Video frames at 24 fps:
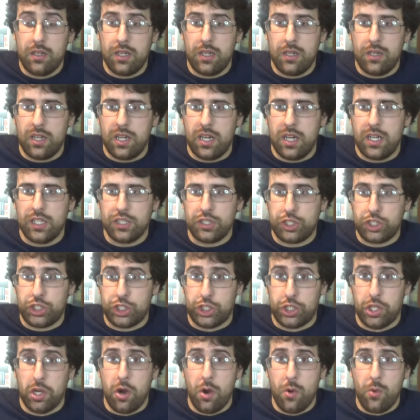uh,
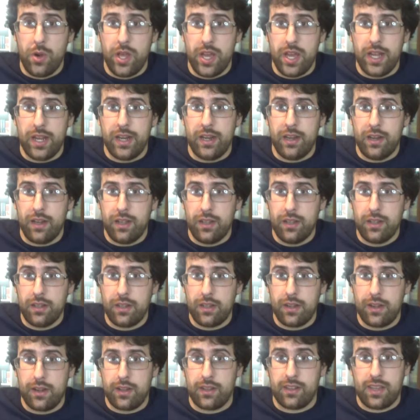shonen
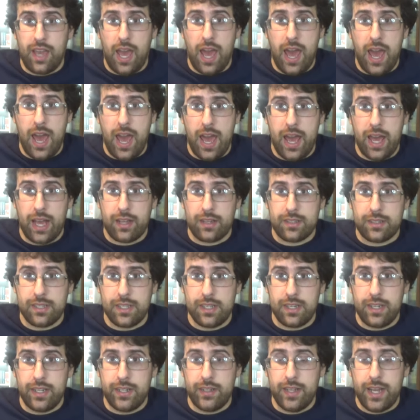gags in it,